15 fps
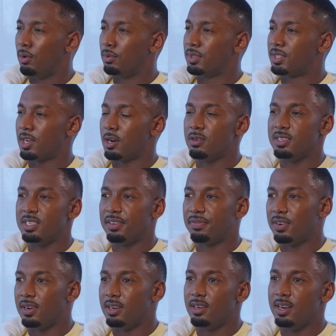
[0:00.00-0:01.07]
certain
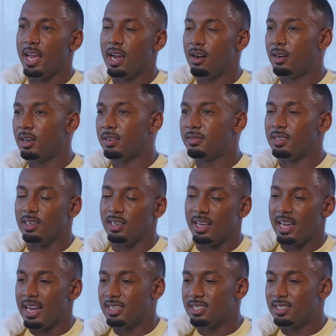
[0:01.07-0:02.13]
different narratives and
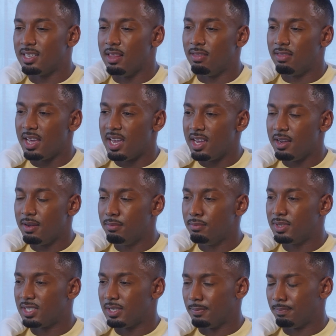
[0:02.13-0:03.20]
guests and
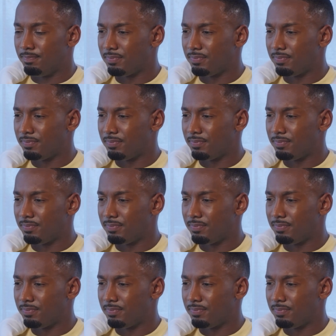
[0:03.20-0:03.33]
themes,